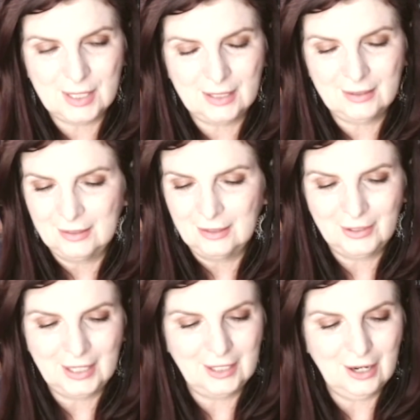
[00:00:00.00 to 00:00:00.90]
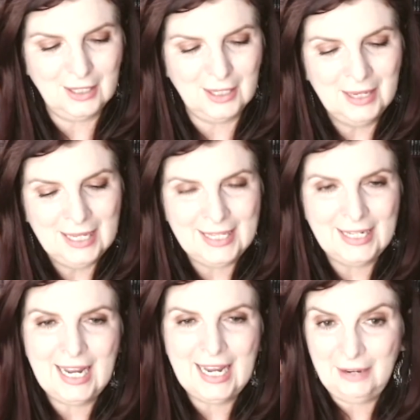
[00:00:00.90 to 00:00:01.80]
I couldn't locate all that
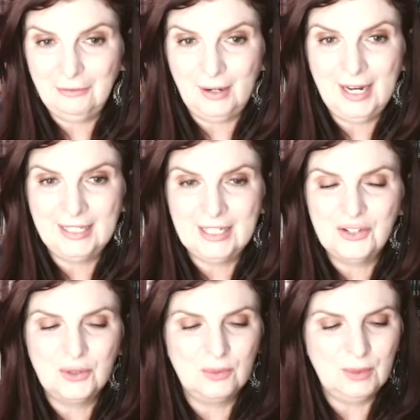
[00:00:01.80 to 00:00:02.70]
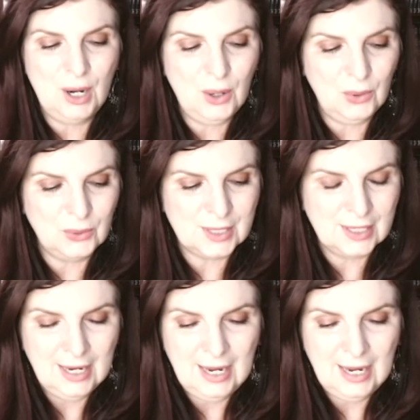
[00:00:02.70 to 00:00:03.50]
I have read that you wrote.